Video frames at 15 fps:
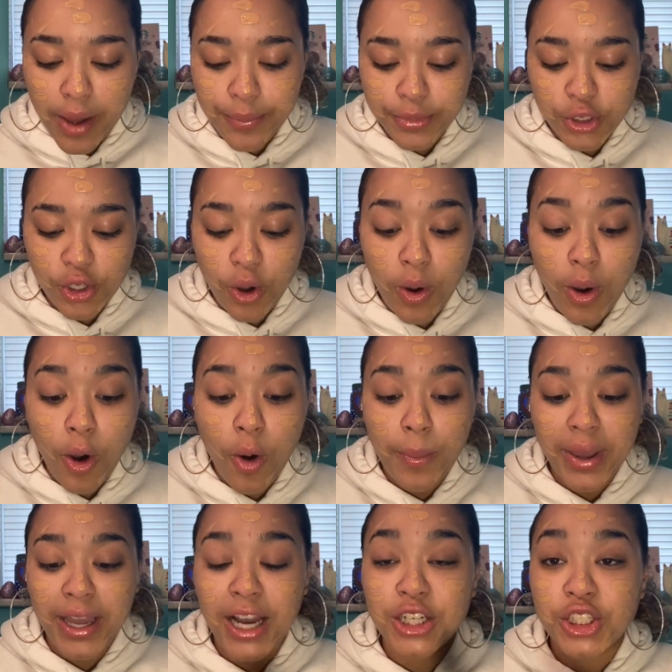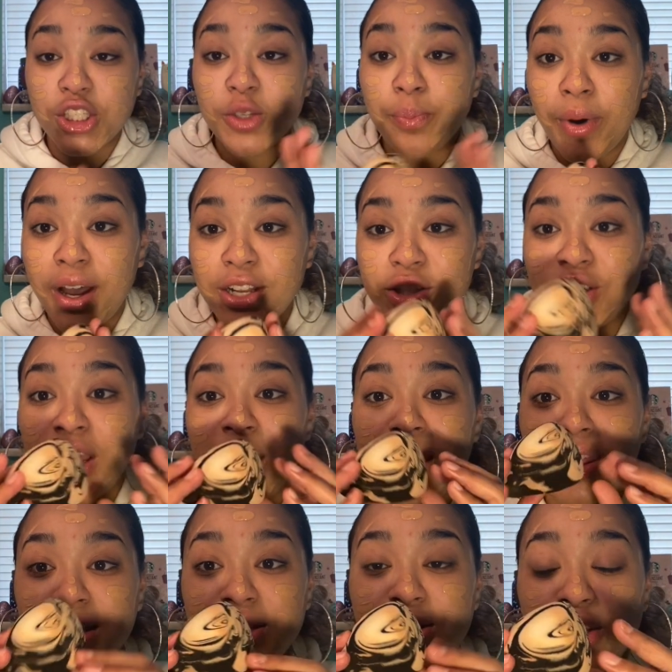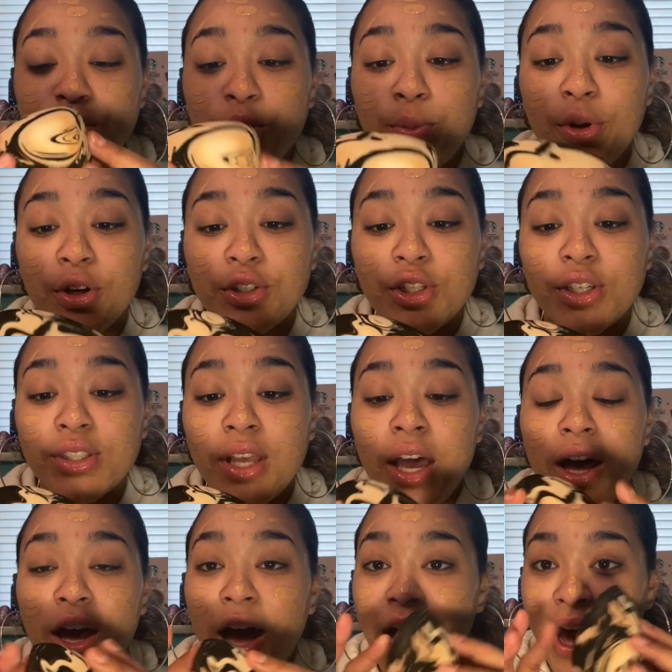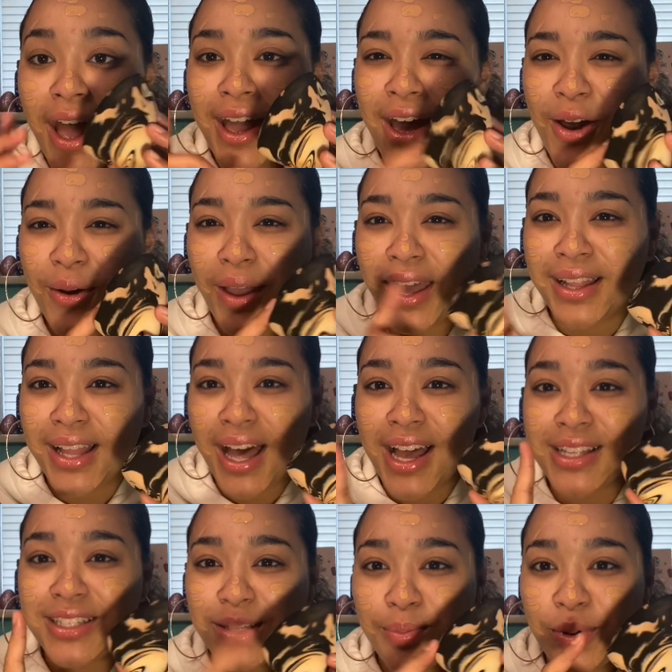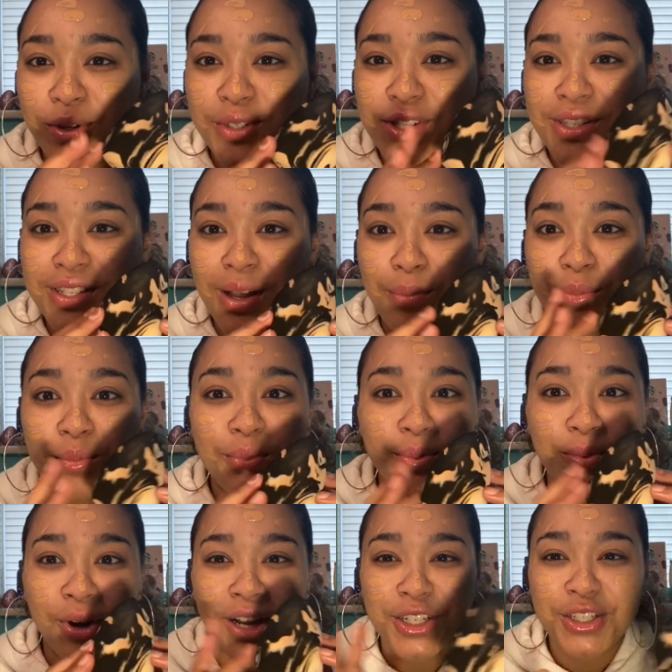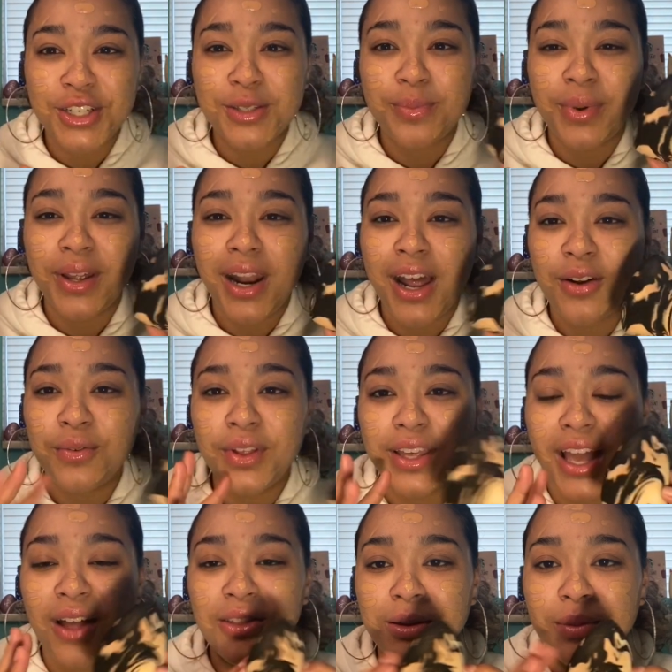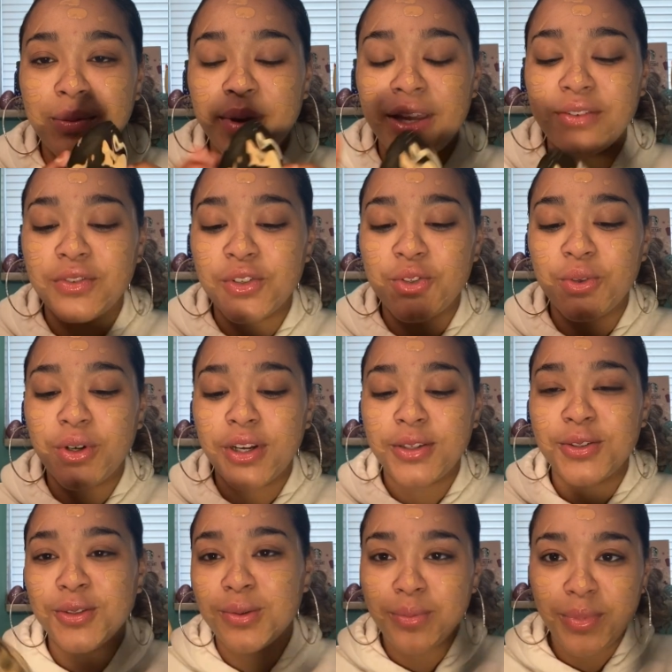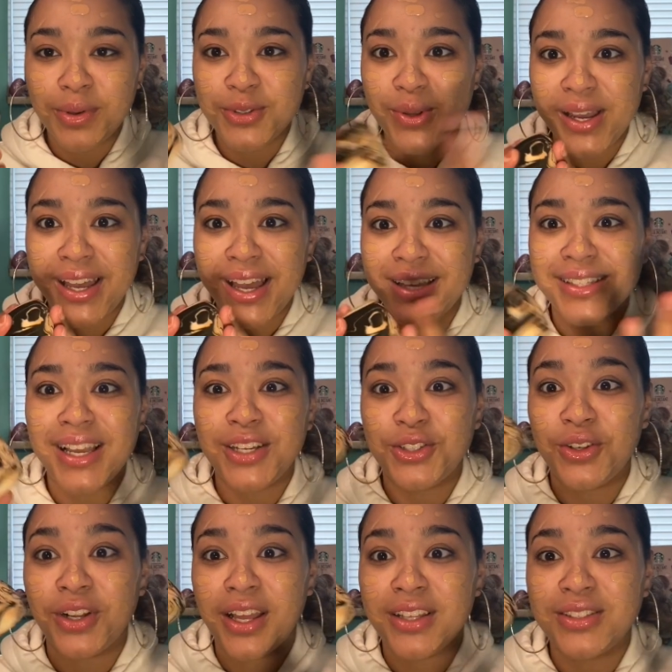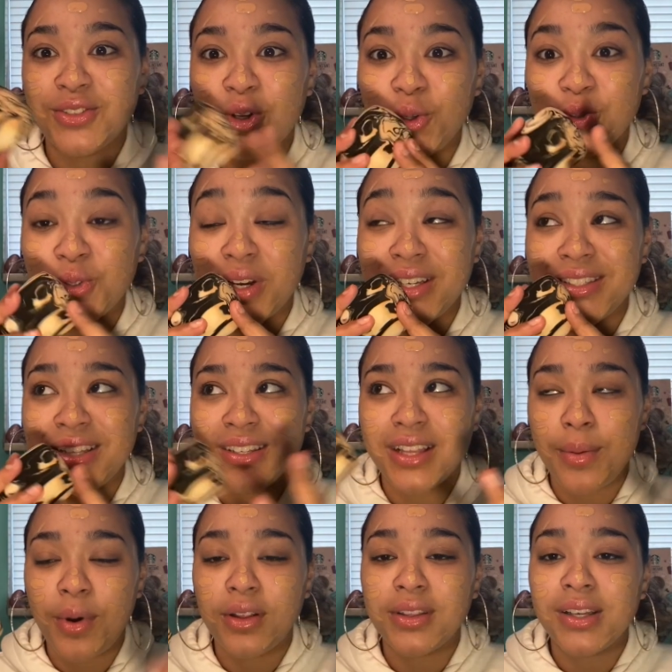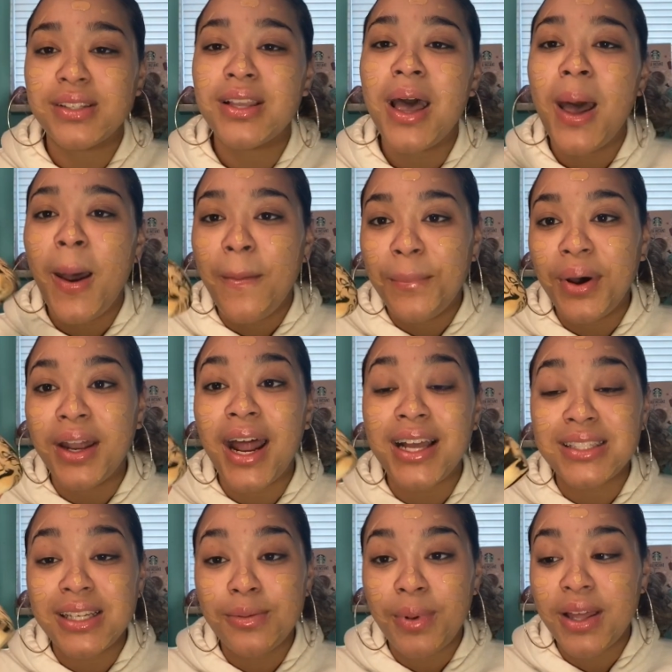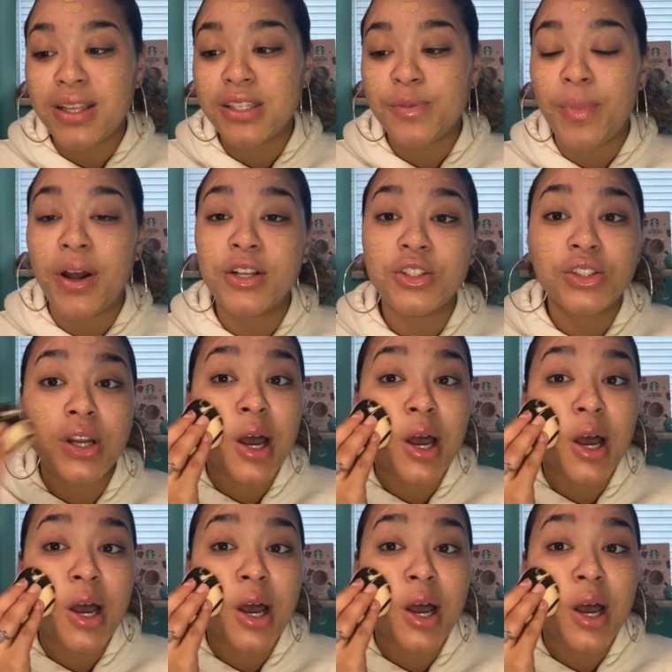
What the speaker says: So, oh my gosh, a sponge. This is a new purchase. I did purchase some brushes, but I don't really count them in my inventory, so I guess I should have told you guys this. I bought this, but I did buy the sponge